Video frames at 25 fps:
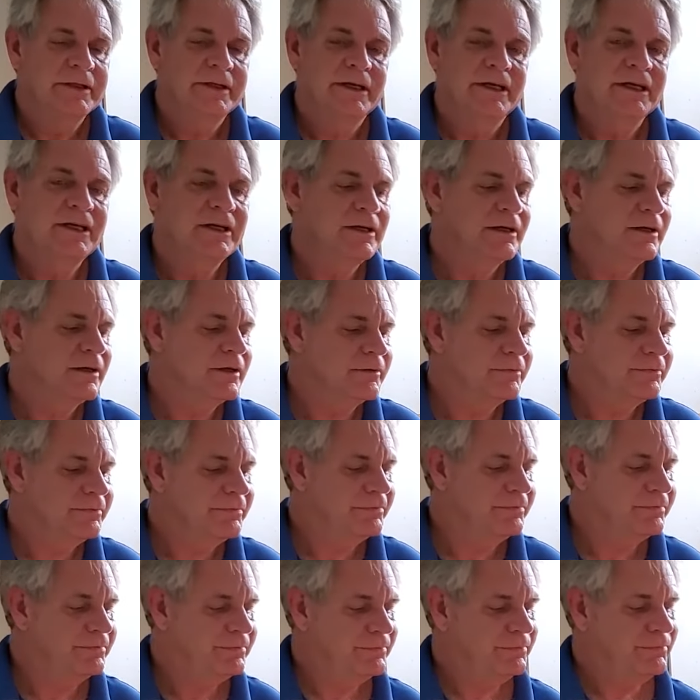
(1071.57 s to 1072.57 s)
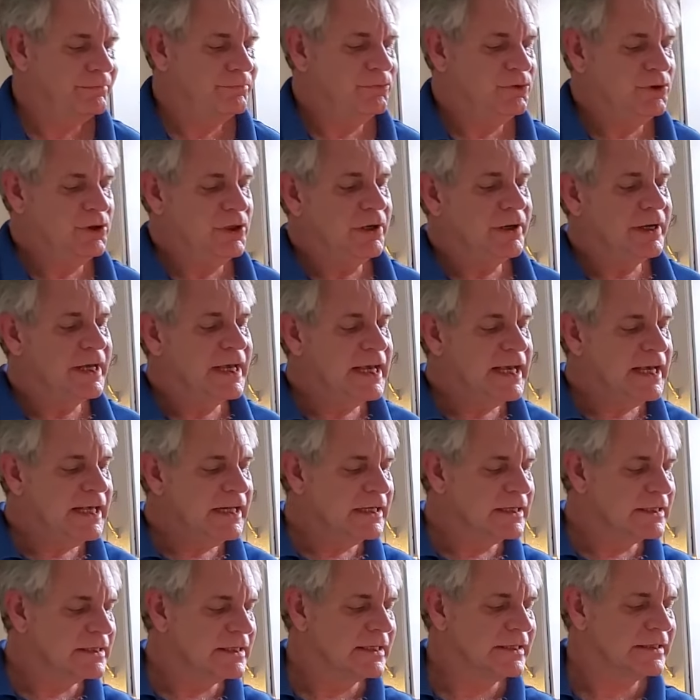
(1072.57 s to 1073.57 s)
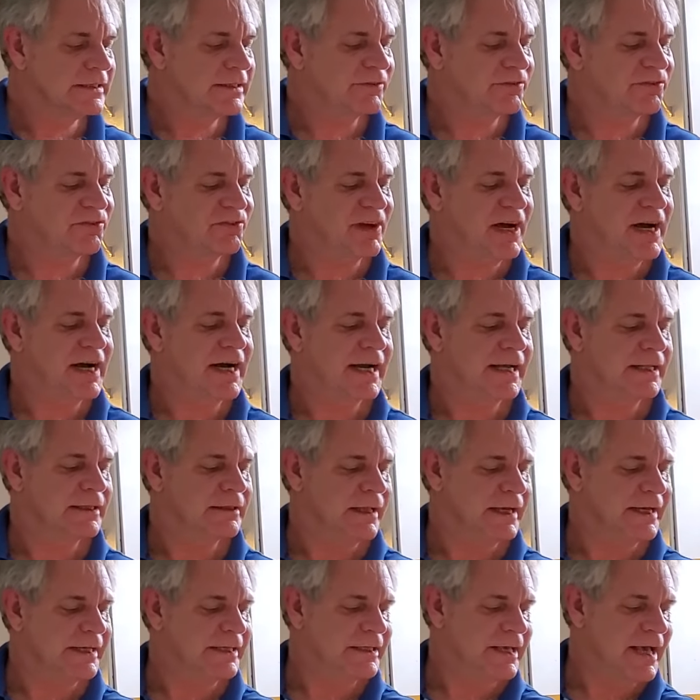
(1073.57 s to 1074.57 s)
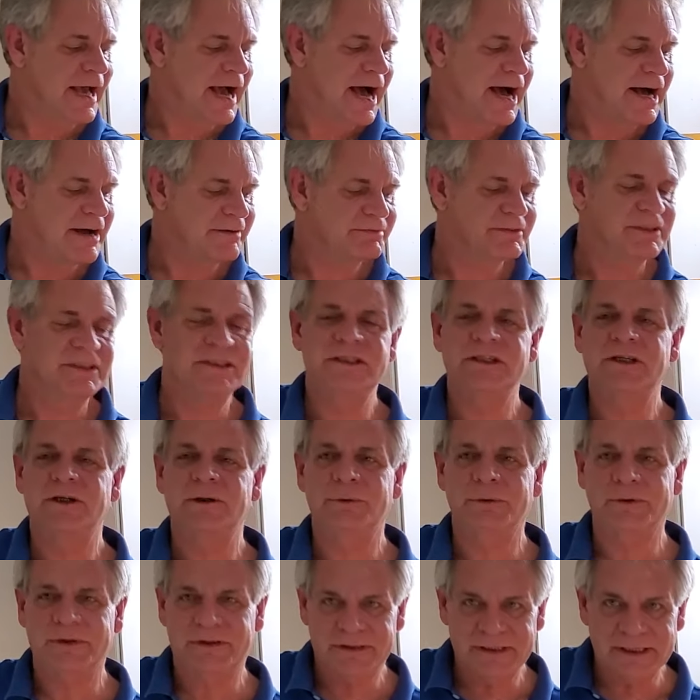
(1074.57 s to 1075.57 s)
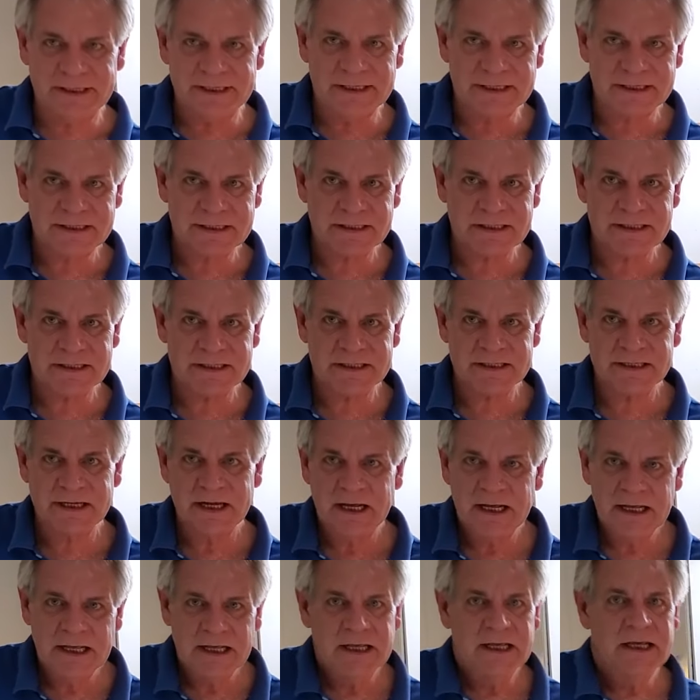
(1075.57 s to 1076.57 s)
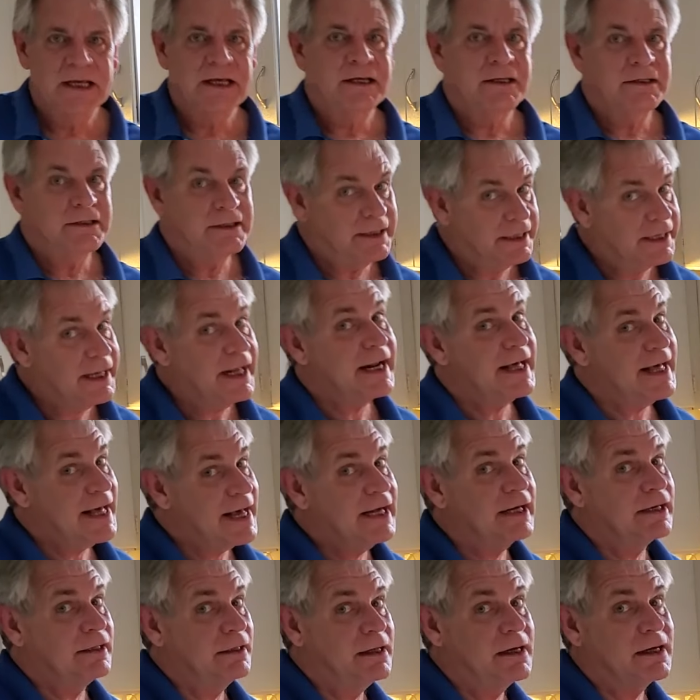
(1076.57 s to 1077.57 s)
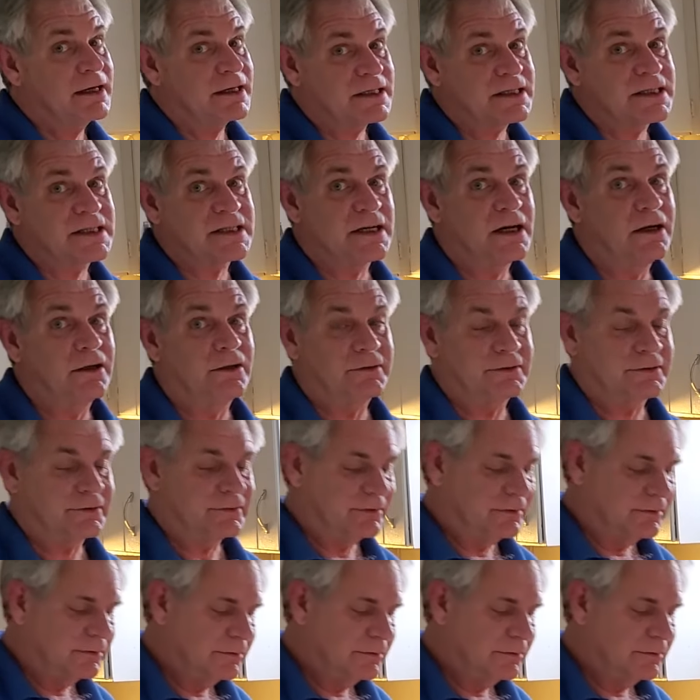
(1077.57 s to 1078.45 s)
if you heat it on the side like you have to do with this, you got to add a lot of salt.